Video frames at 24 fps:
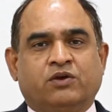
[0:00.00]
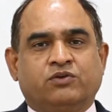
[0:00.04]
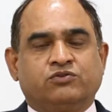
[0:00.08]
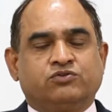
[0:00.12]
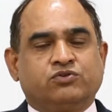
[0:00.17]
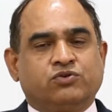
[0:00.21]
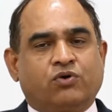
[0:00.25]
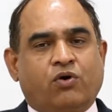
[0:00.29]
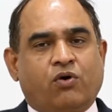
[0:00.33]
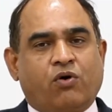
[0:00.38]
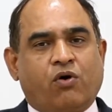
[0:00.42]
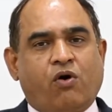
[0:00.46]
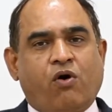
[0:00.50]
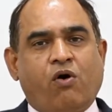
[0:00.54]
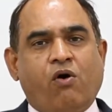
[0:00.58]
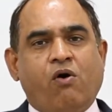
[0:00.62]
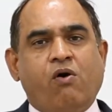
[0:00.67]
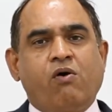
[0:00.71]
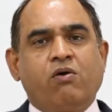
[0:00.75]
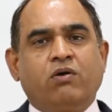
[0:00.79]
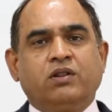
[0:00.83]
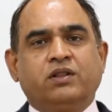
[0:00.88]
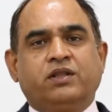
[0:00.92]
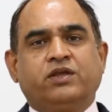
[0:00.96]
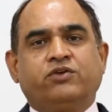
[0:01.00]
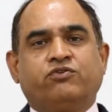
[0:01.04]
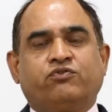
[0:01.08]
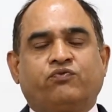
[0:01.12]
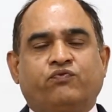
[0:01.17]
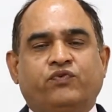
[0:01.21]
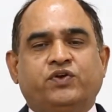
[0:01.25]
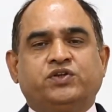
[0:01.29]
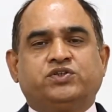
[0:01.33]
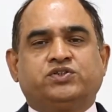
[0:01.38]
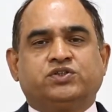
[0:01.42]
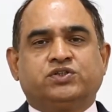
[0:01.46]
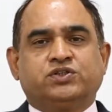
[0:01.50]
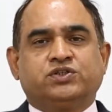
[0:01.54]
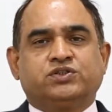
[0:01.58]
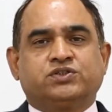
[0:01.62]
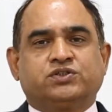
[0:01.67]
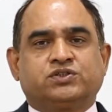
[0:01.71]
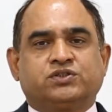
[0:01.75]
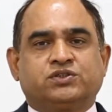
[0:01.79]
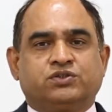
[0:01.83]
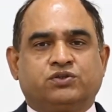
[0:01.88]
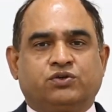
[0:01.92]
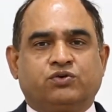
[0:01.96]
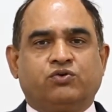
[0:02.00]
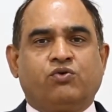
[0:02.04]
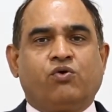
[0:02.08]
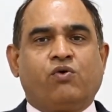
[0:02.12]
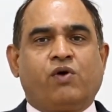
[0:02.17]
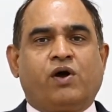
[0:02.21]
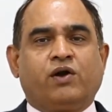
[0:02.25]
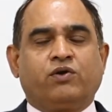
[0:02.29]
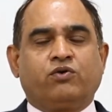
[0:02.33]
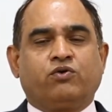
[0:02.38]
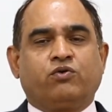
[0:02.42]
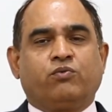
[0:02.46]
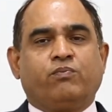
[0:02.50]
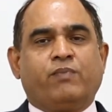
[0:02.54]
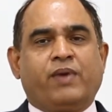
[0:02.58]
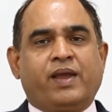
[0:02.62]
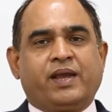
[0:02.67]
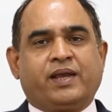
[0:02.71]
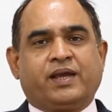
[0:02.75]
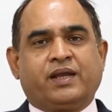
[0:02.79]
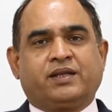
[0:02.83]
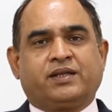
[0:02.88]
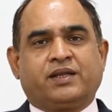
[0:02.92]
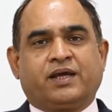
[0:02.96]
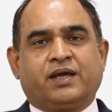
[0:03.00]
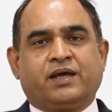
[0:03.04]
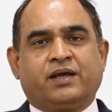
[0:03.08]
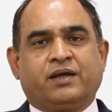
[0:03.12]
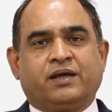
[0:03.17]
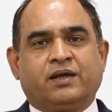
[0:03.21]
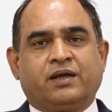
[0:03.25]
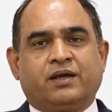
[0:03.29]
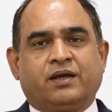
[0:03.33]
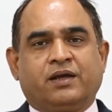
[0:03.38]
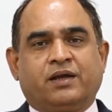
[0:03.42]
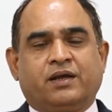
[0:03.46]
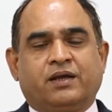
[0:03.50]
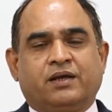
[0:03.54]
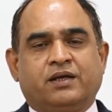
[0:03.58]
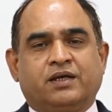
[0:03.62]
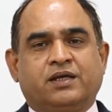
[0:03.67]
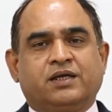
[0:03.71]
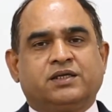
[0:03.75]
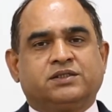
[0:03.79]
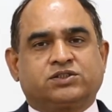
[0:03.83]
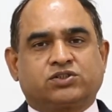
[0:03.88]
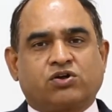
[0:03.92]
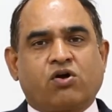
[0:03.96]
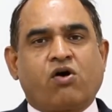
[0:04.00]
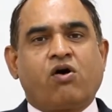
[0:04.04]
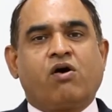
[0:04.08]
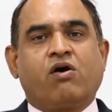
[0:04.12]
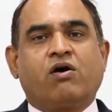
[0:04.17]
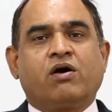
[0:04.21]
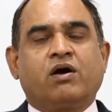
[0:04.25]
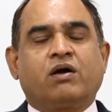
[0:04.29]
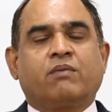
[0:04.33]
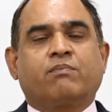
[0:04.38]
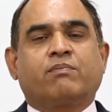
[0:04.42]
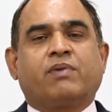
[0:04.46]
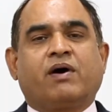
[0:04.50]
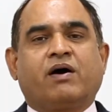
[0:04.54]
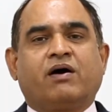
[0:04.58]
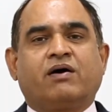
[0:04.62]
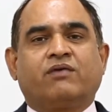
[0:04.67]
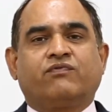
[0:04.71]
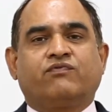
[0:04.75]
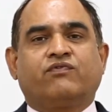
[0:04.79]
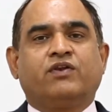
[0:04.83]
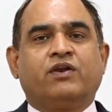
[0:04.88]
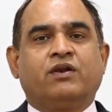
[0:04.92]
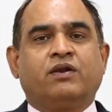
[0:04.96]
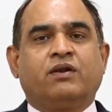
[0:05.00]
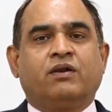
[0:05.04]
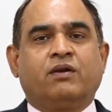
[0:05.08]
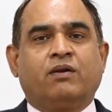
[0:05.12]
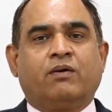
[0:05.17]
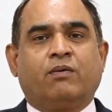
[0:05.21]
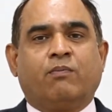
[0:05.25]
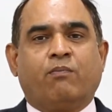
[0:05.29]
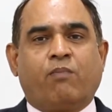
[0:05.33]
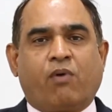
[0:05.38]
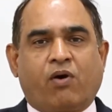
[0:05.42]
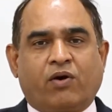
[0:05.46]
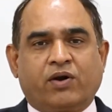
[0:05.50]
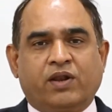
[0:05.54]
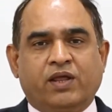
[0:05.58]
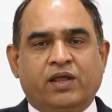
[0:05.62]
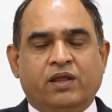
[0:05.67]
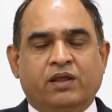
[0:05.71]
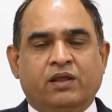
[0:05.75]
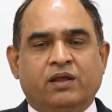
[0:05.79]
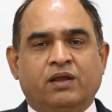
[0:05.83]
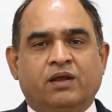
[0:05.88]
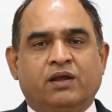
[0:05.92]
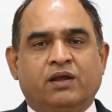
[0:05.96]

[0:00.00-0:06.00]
So all these features go on to make it a strong, powerful body